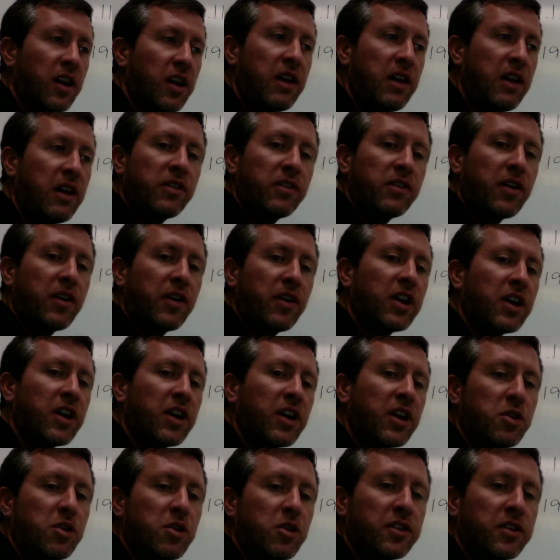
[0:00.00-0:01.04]
even if I've
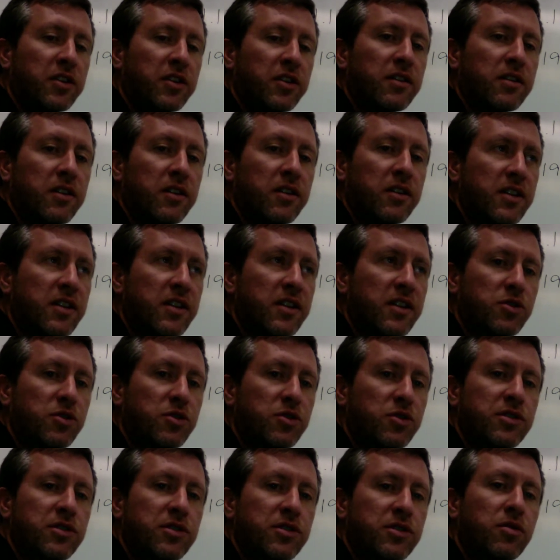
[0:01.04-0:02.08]
got them all connected to the same
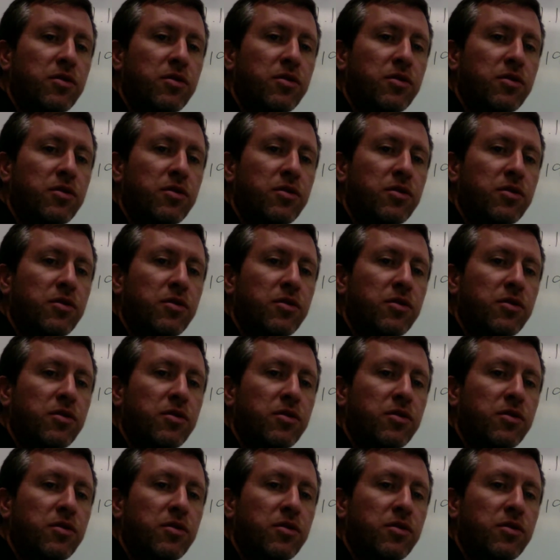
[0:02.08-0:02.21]
switch,